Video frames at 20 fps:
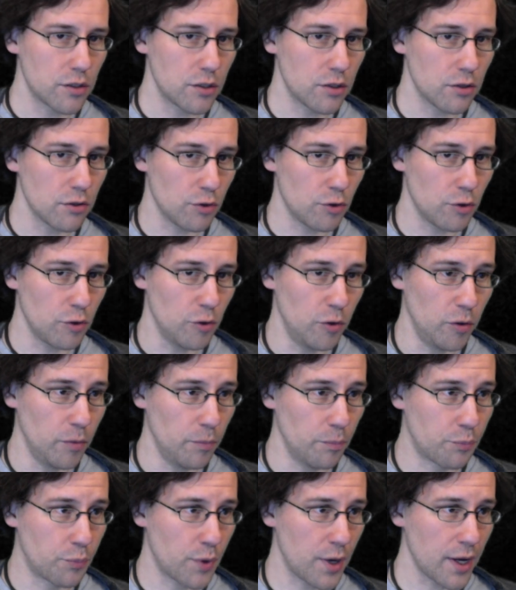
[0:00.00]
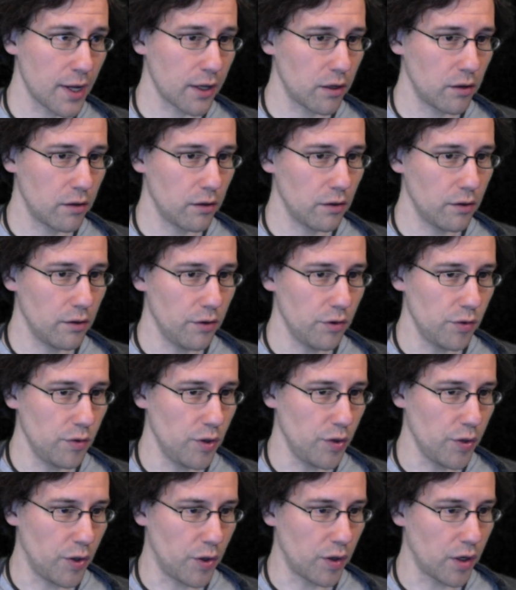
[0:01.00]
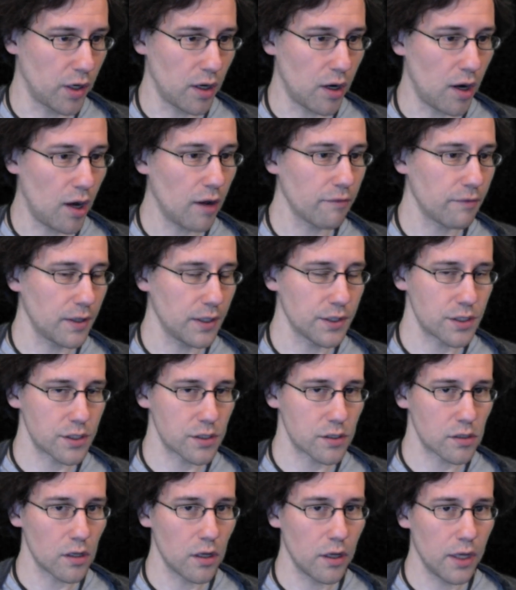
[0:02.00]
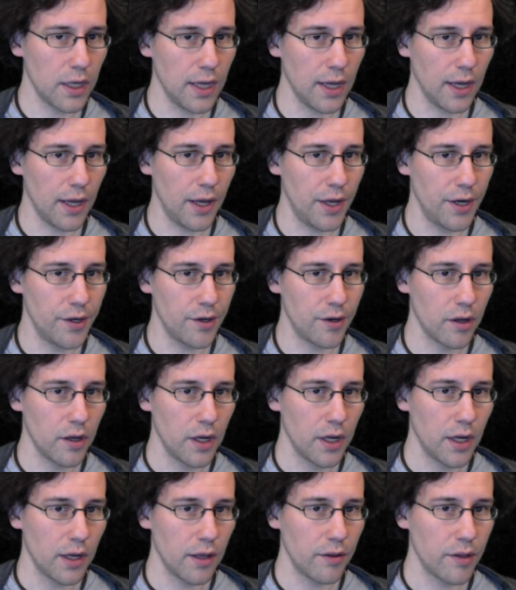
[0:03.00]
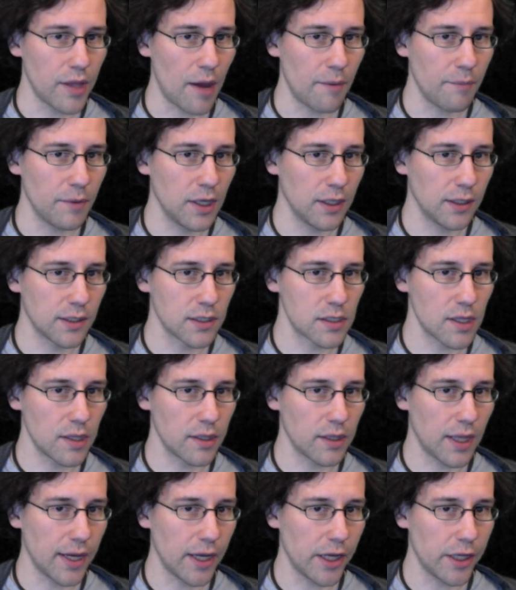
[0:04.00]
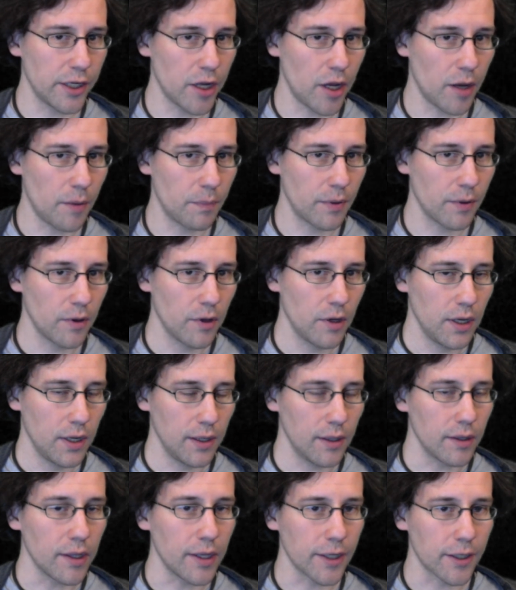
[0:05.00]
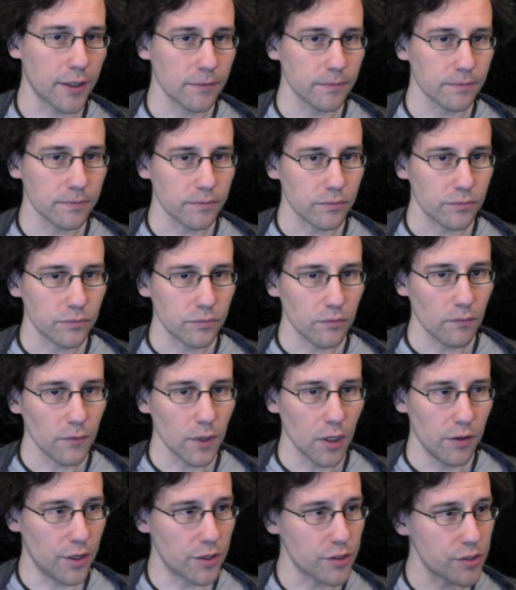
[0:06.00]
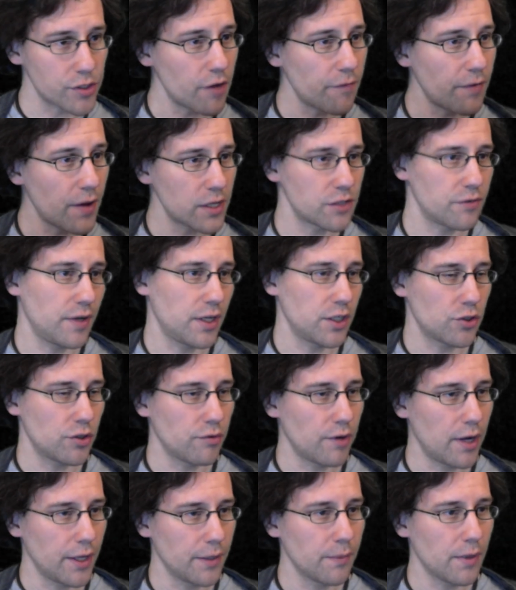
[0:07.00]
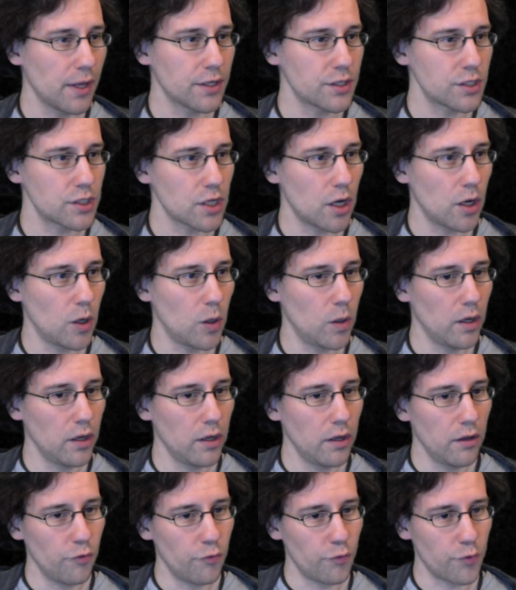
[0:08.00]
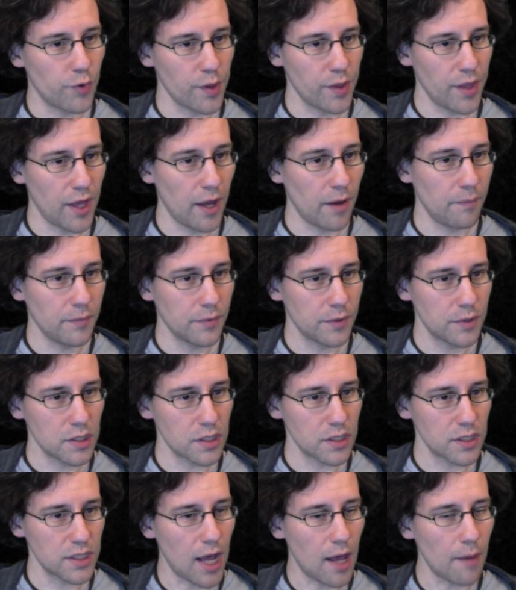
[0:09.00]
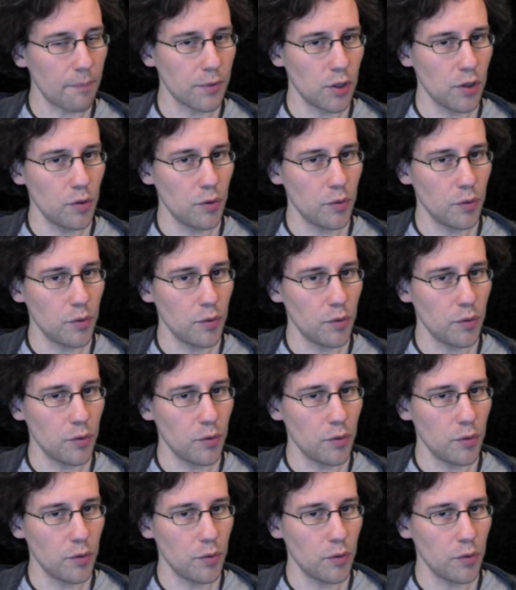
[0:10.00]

to brick your offense. And that means that they end up like your stuff has evasion, right? And so for them to stop